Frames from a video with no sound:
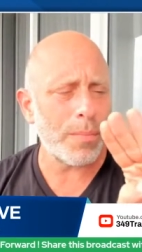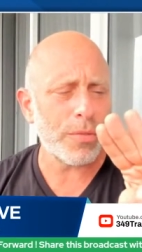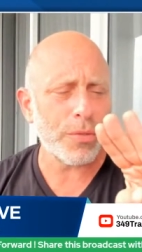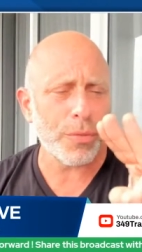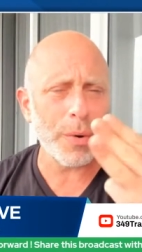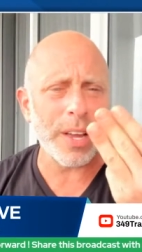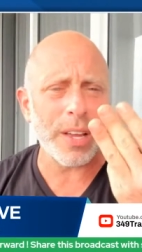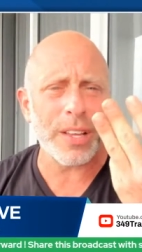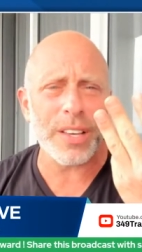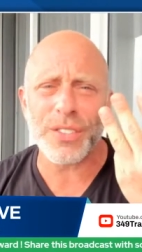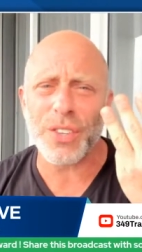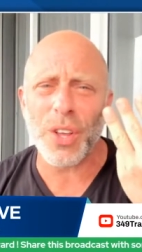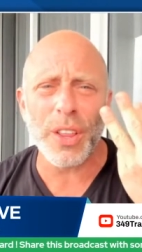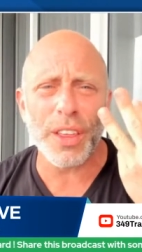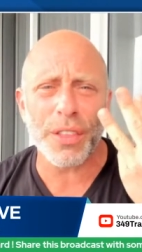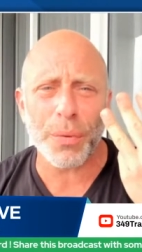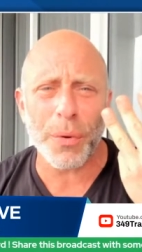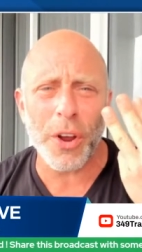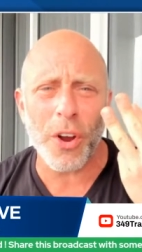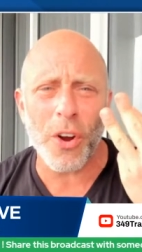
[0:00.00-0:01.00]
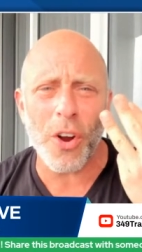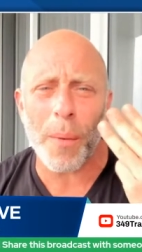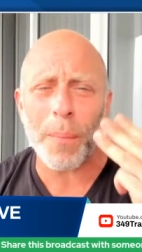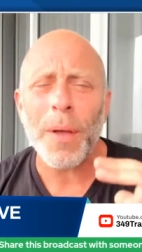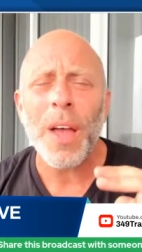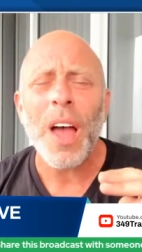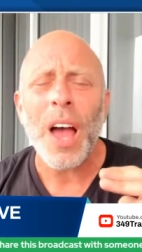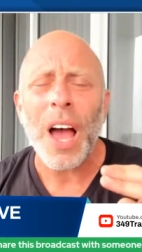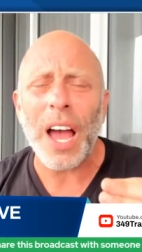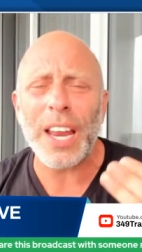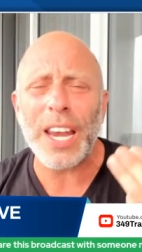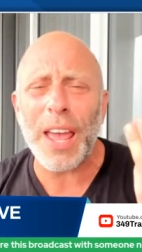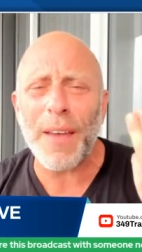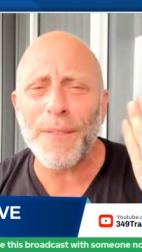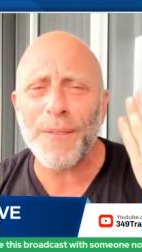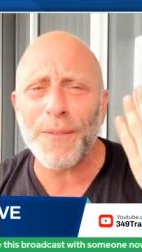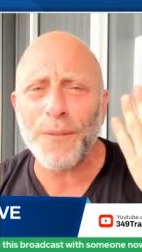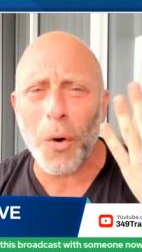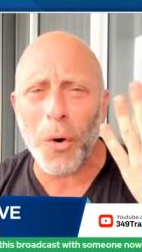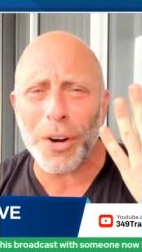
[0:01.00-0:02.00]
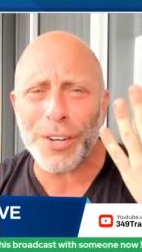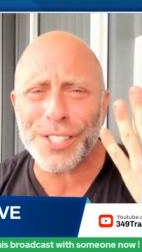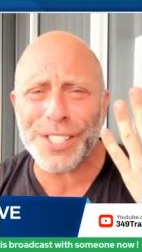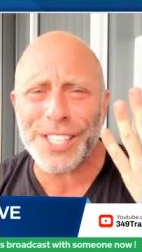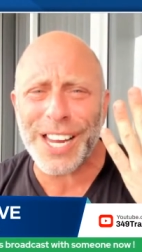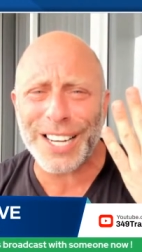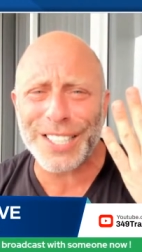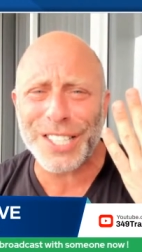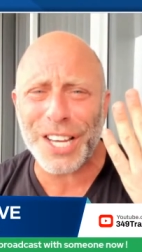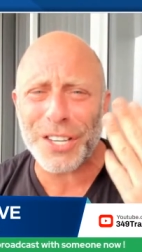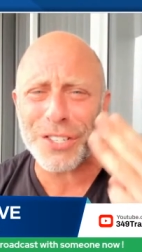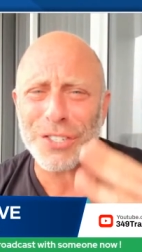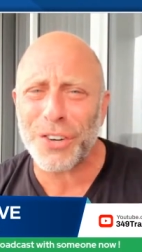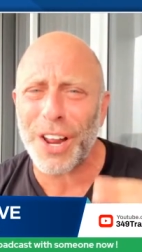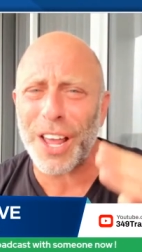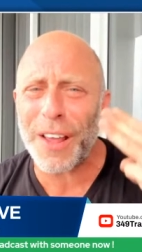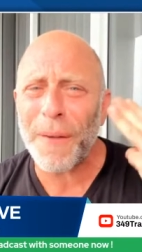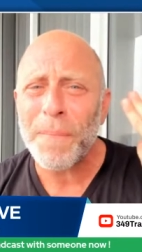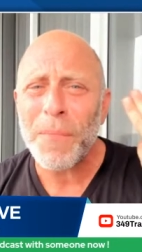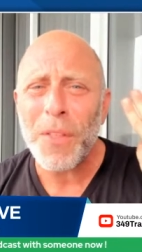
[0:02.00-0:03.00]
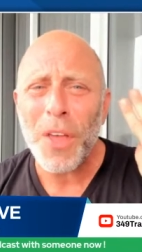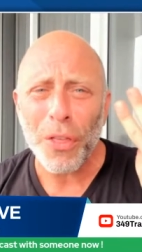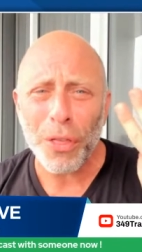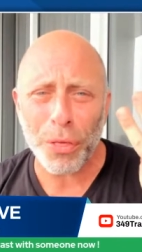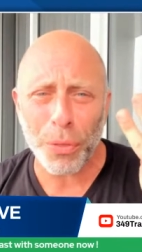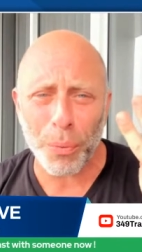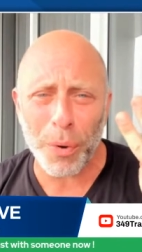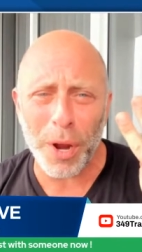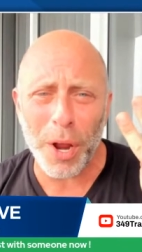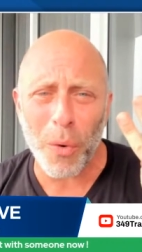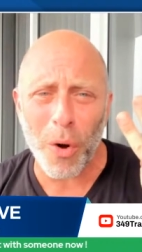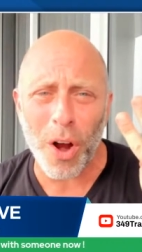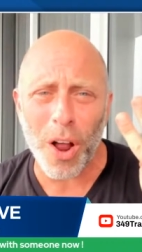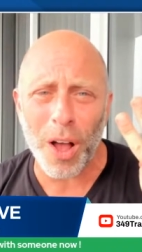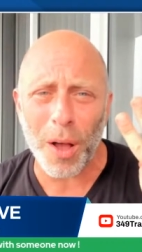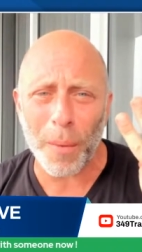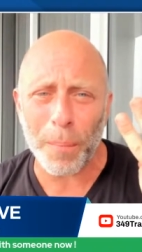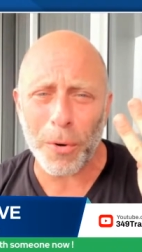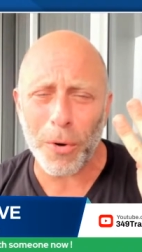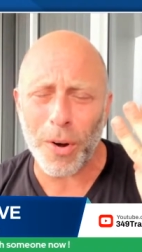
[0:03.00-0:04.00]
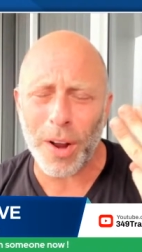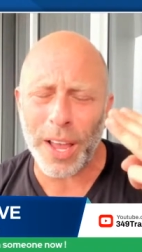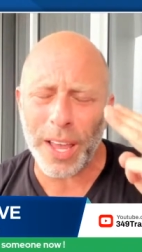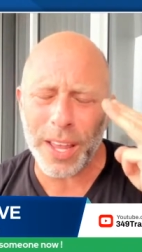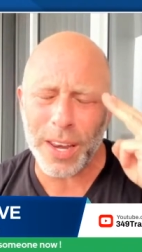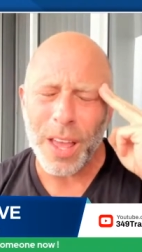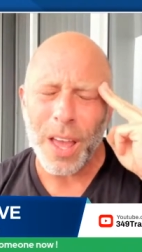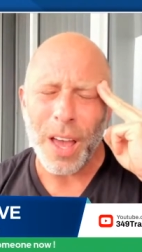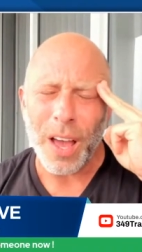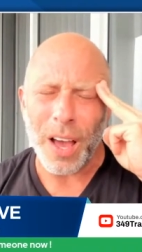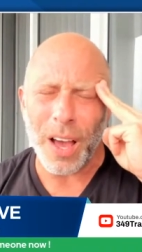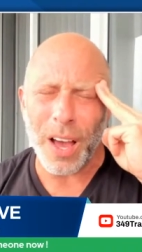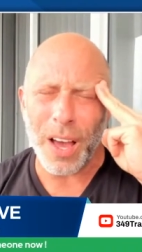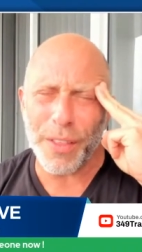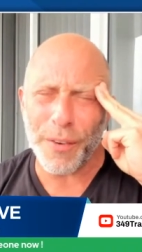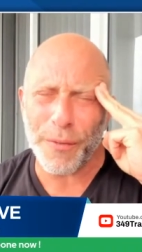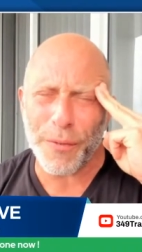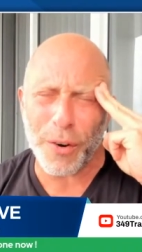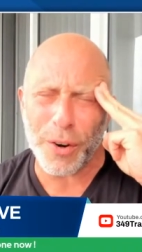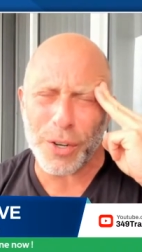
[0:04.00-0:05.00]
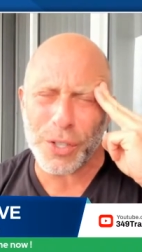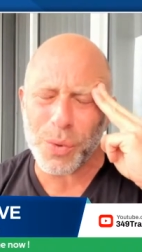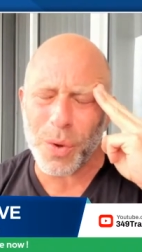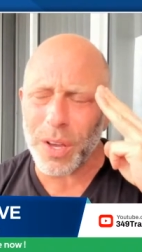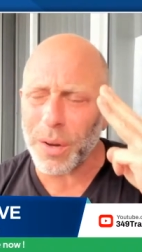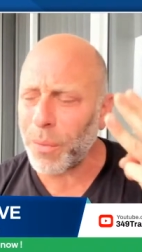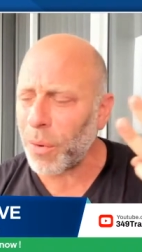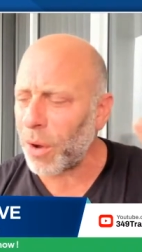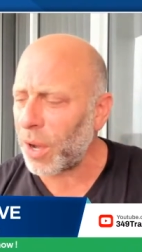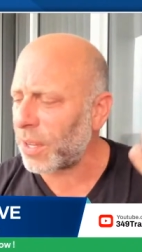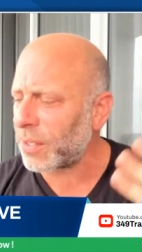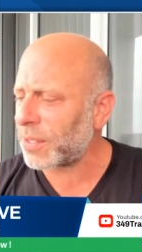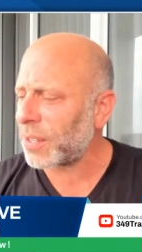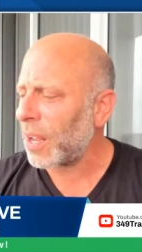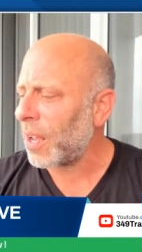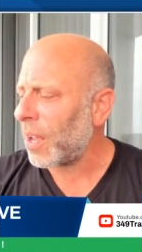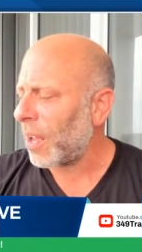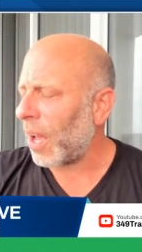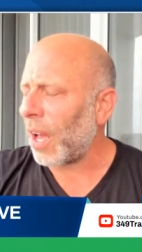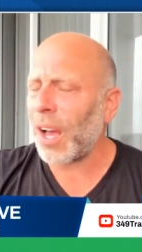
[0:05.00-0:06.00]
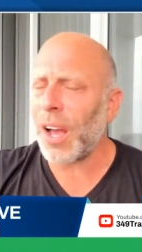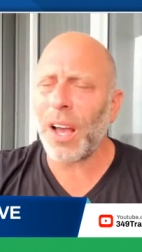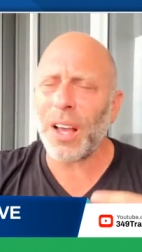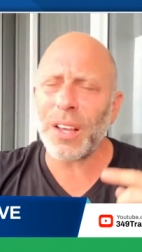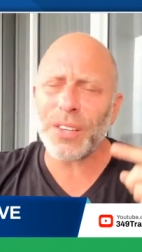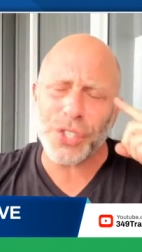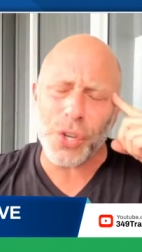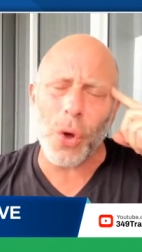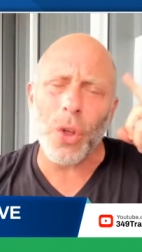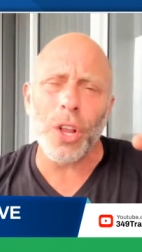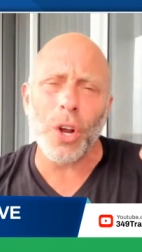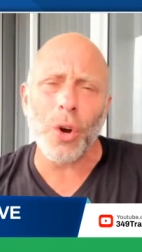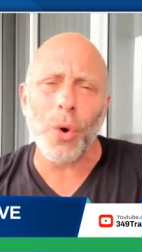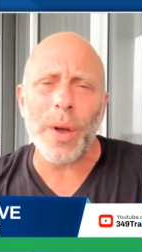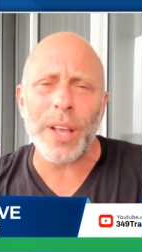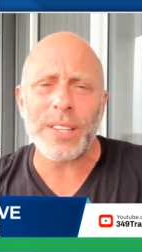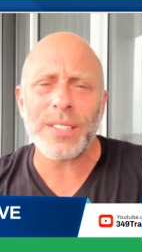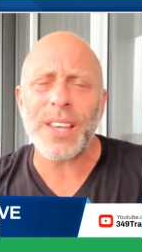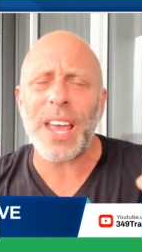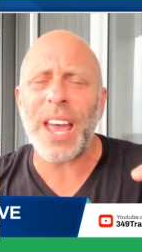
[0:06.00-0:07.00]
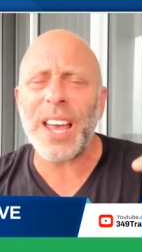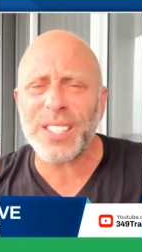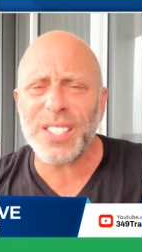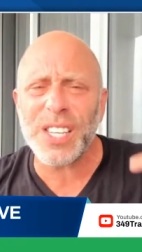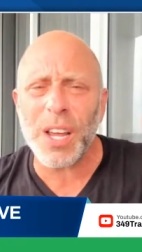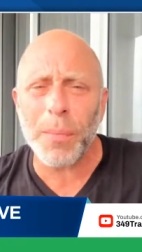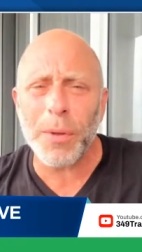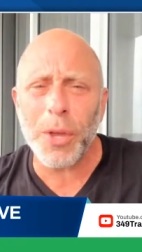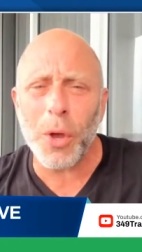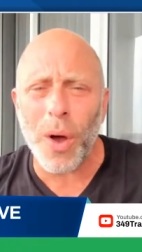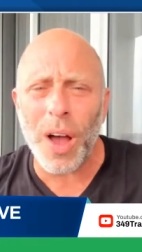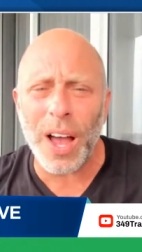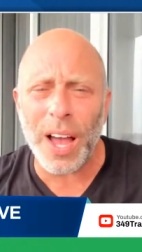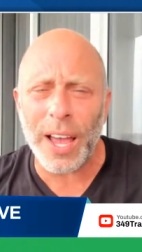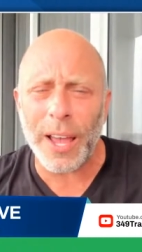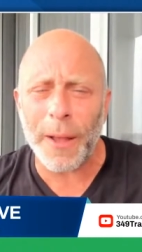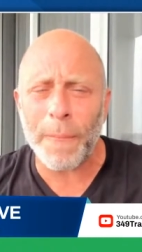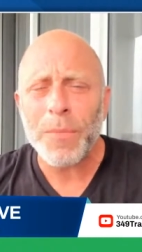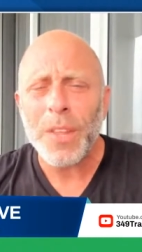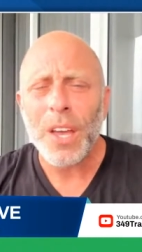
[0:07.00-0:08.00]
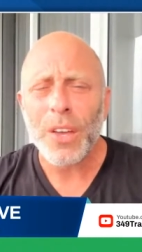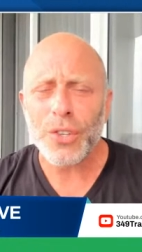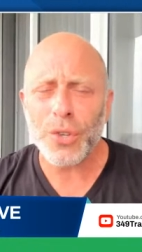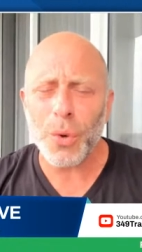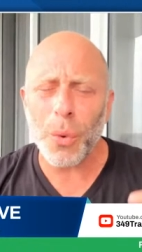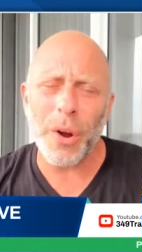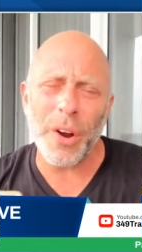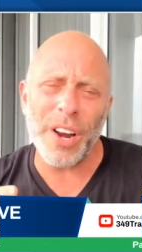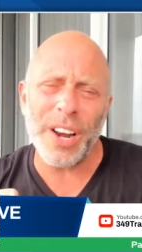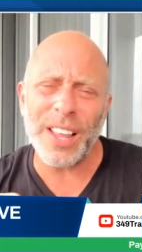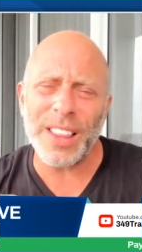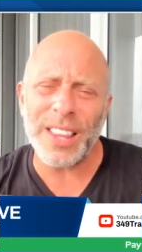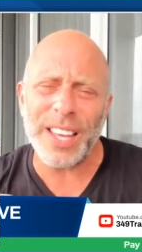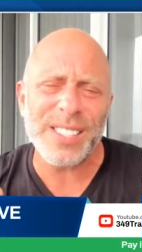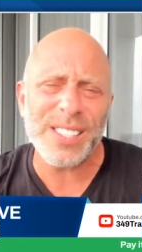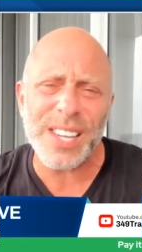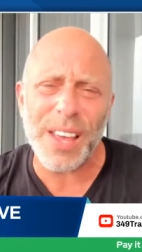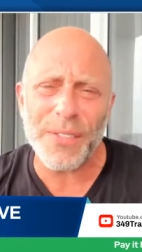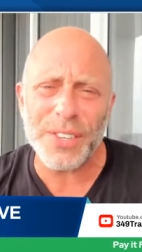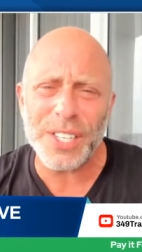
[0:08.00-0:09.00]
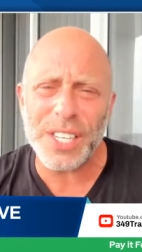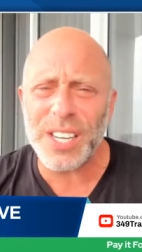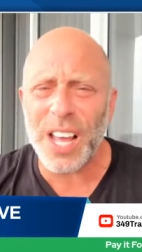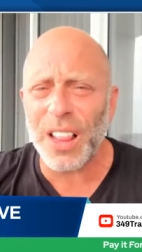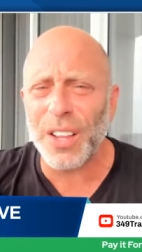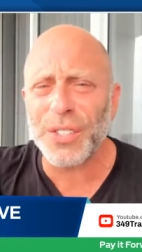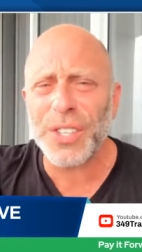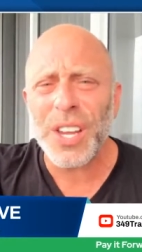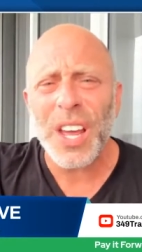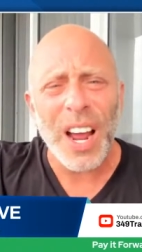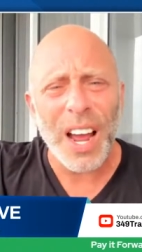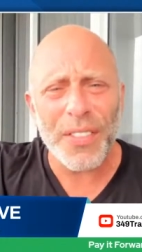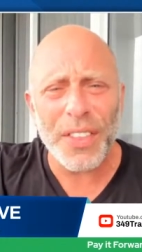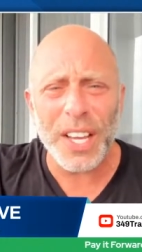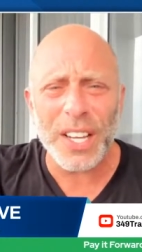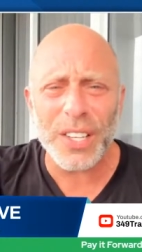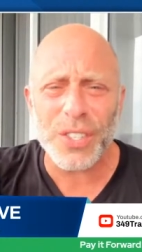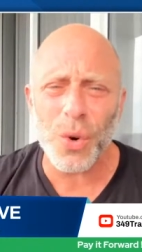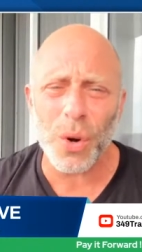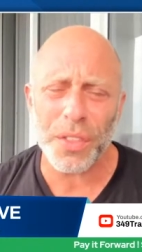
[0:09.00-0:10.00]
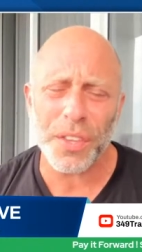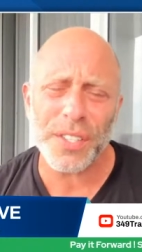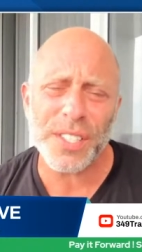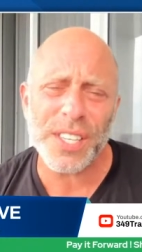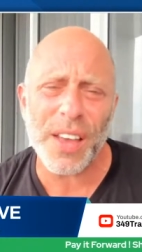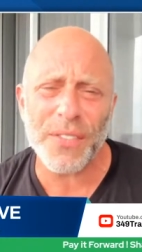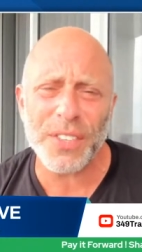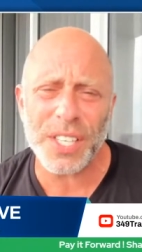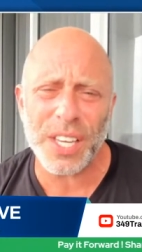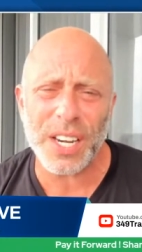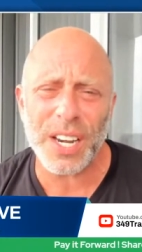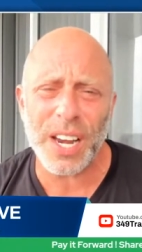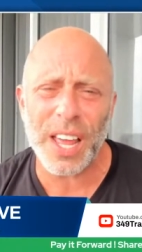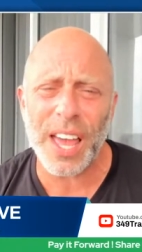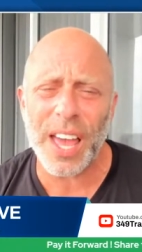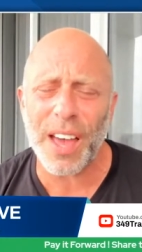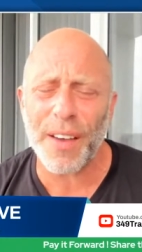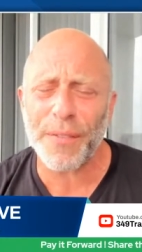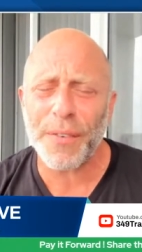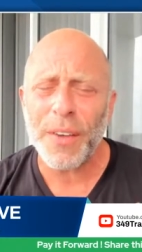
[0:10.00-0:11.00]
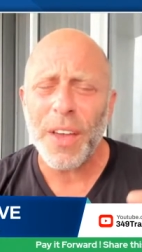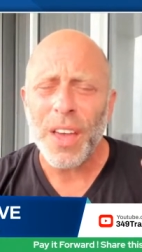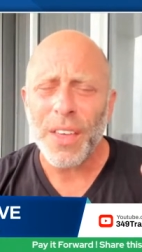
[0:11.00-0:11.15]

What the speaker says: 3, because only 3 are up. I named 4 stocks yesterday. 3 were up. All right. The first one was SolarWinds, SWI. So we were in at like $17. I think it's north of 17.5.